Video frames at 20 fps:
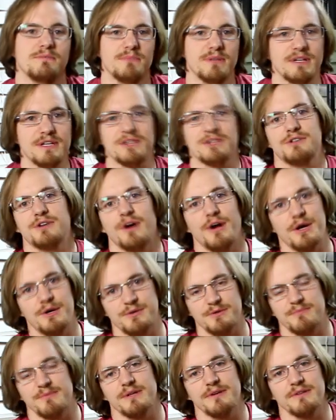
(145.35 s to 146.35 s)
but each charge
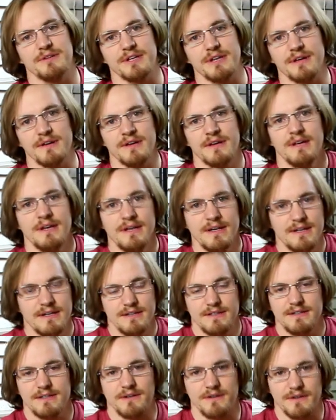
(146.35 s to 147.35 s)
would be only a,
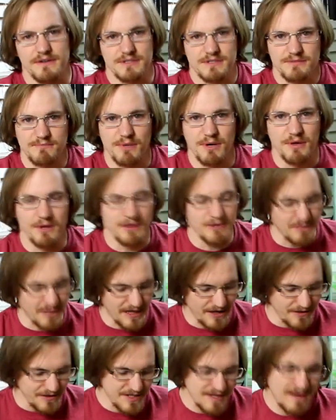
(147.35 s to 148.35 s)
you know, a small
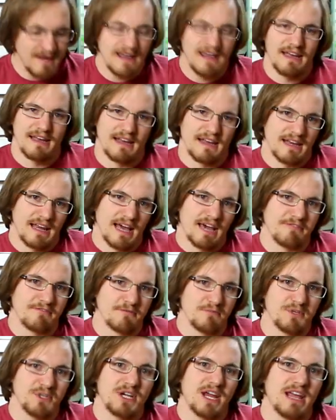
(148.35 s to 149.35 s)
amount and I'd have
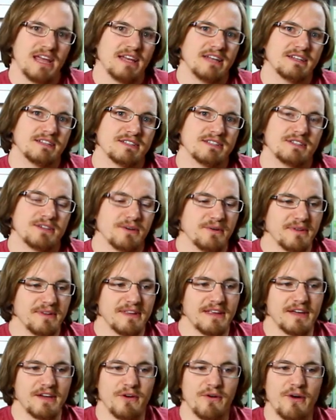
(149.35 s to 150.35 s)
them chained so that
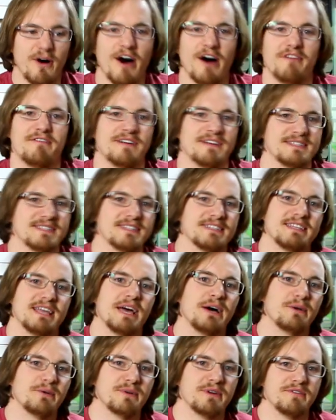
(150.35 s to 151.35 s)
they go off as the
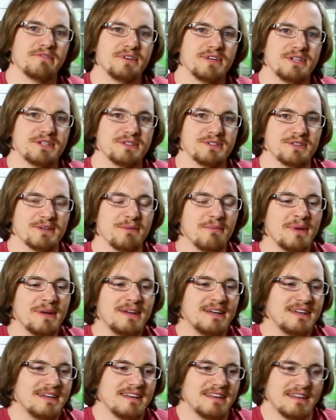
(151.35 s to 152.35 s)
sound wave reaches them.
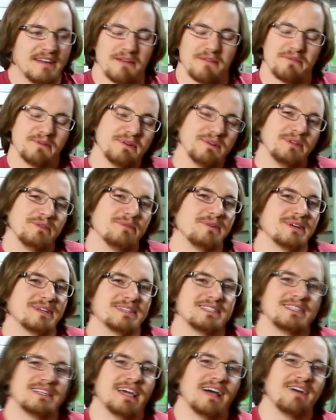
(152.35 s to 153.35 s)
And I really want
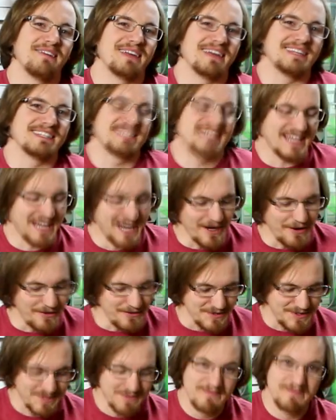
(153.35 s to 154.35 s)
to see how that
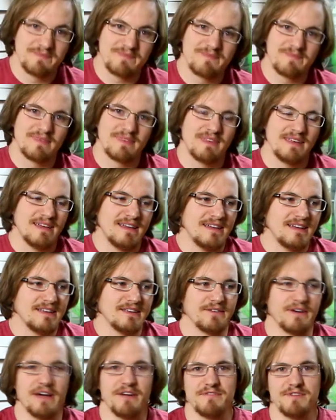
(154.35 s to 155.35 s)
sounds.
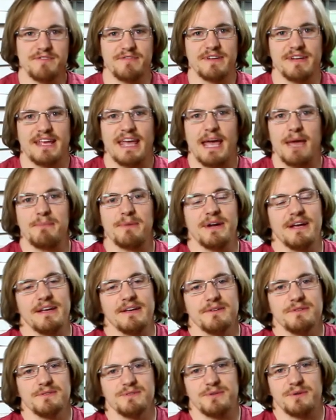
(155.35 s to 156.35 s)
You'll have different camera
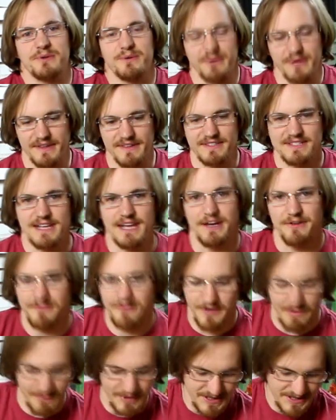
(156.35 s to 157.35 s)
angles recording the sound
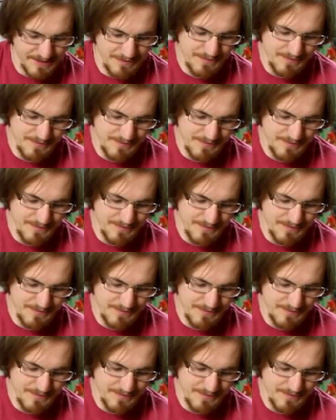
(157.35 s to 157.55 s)
from it.